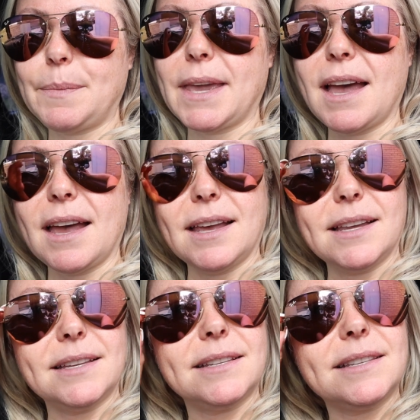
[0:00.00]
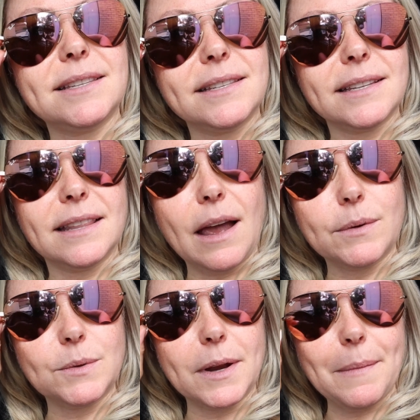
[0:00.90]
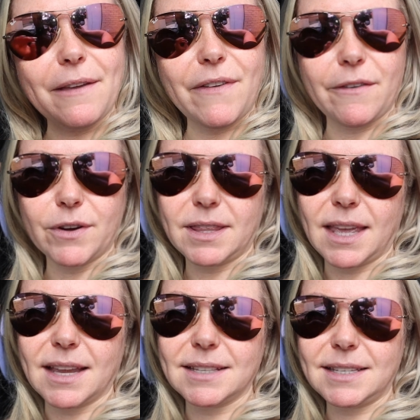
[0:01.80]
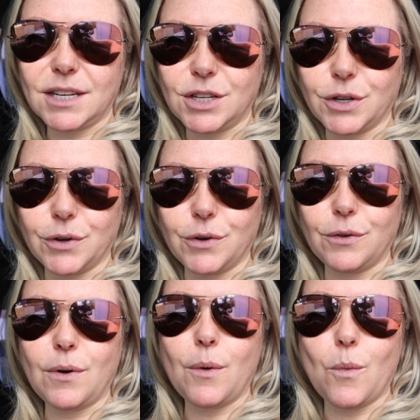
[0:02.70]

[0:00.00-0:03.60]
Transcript: because that was one of my favorite things to do,